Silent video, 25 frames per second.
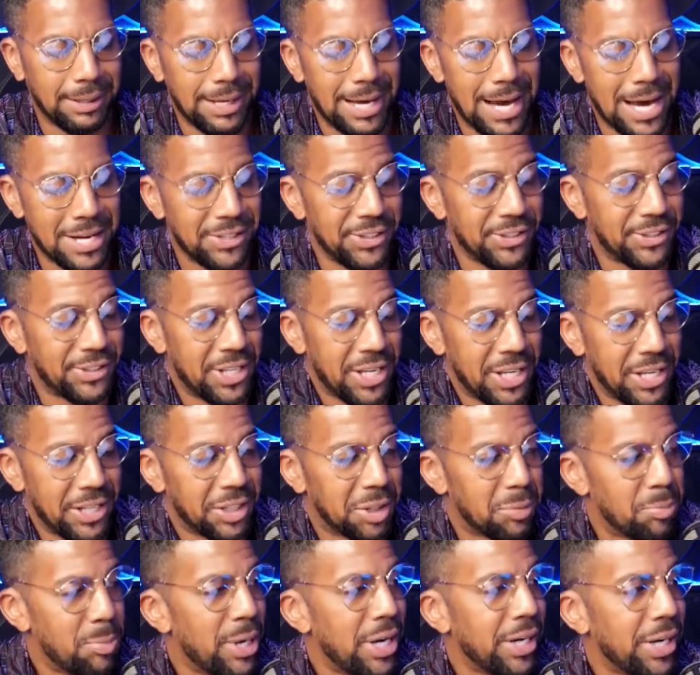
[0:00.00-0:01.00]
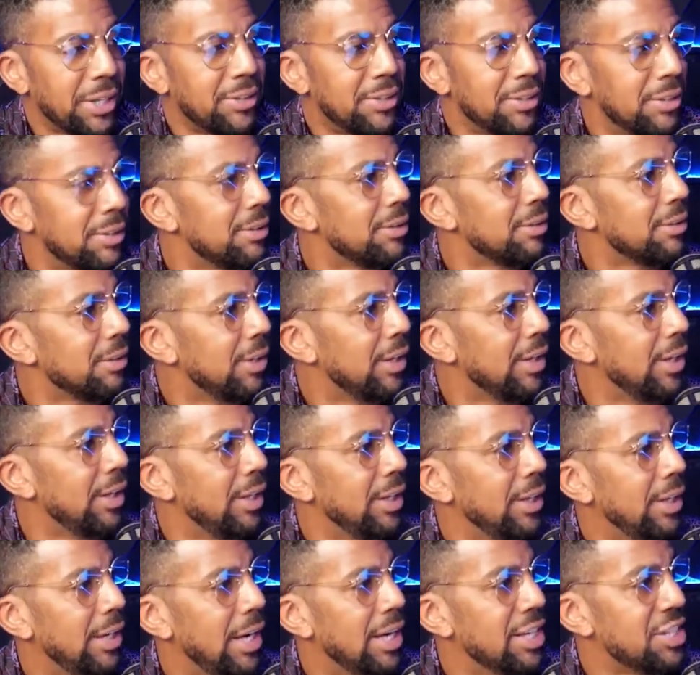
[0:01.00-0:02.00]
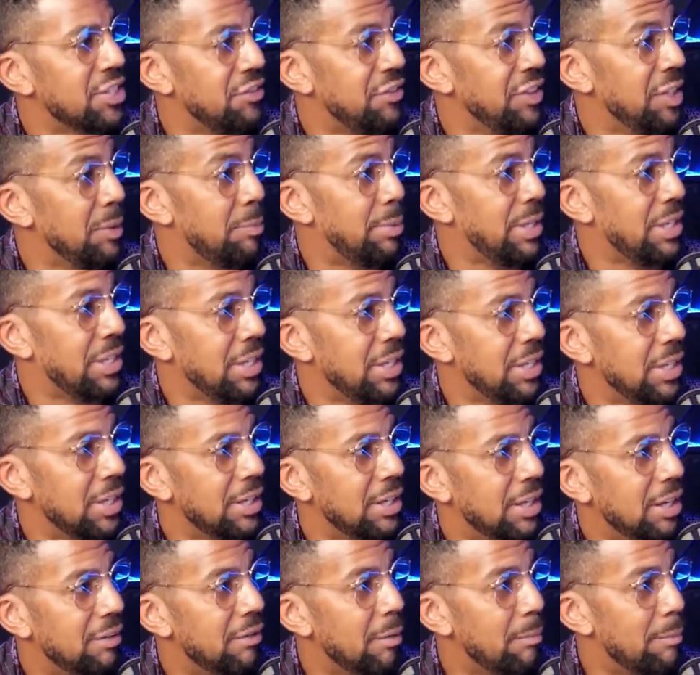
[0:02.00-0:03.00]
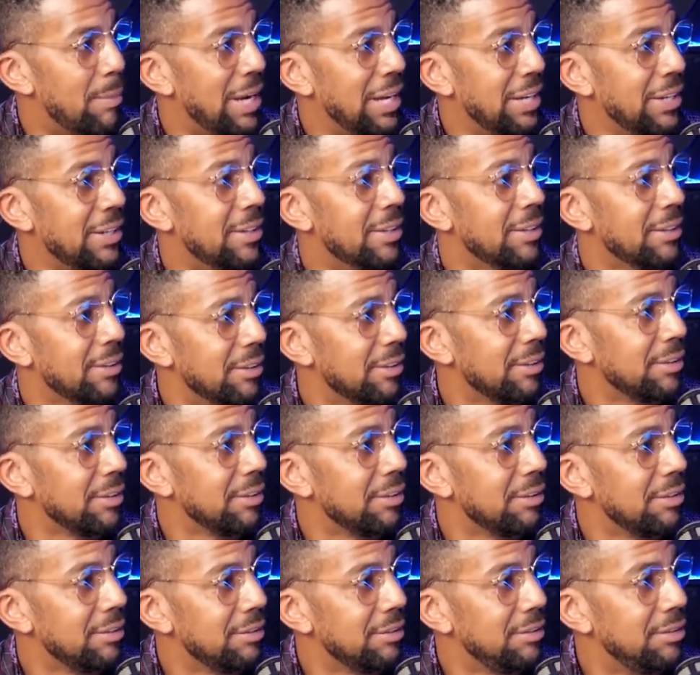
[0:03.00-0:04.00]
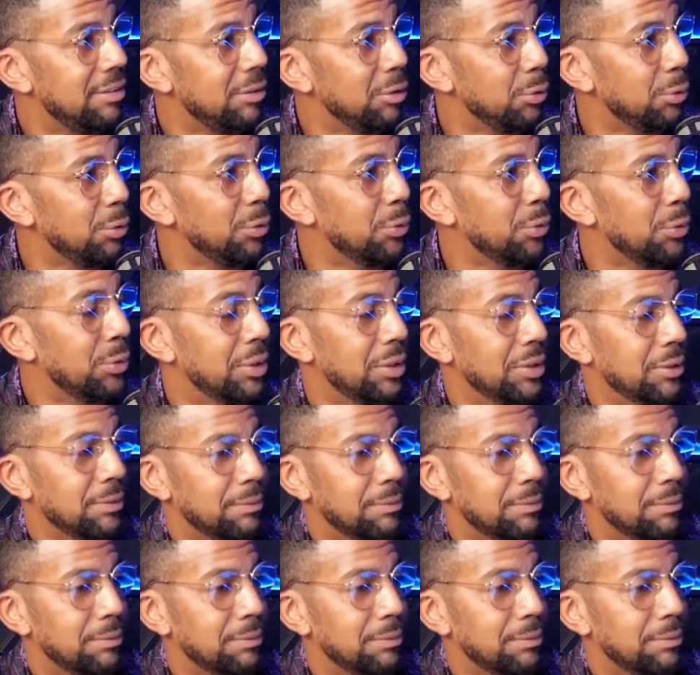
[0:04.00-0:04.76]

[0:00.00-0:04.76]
I just can't expect a SVP of a bank to